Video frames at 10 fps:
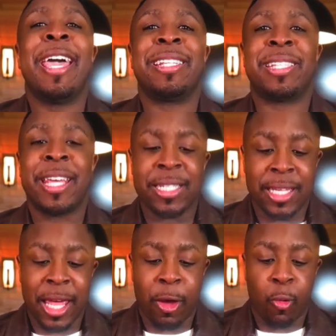It
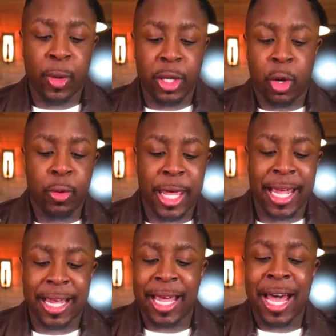says that we know that